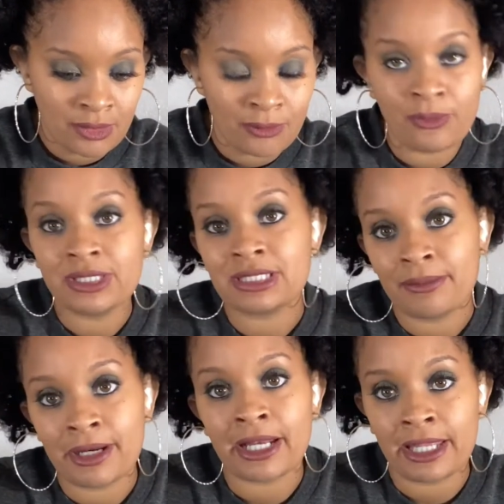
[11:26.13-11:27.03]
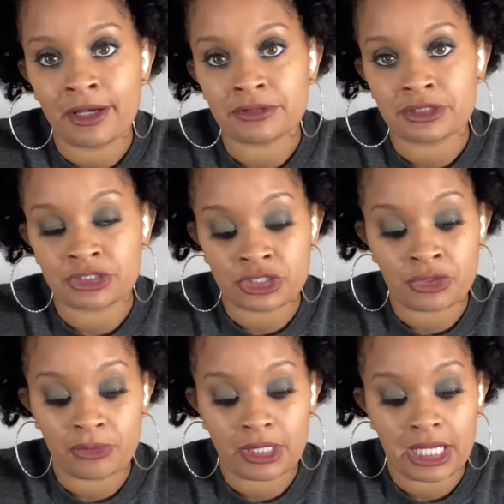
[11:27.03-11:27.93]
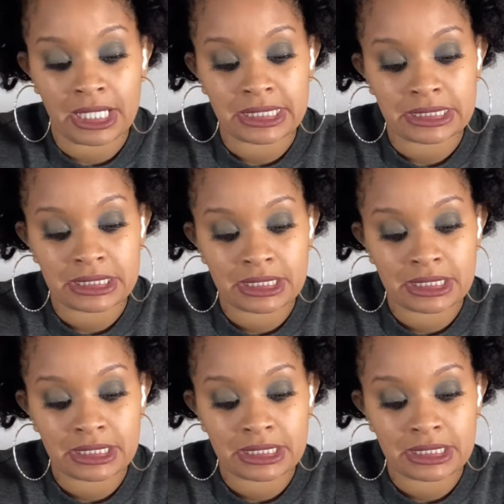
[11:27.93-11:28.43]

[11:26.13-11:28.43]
when somebody else is doing it.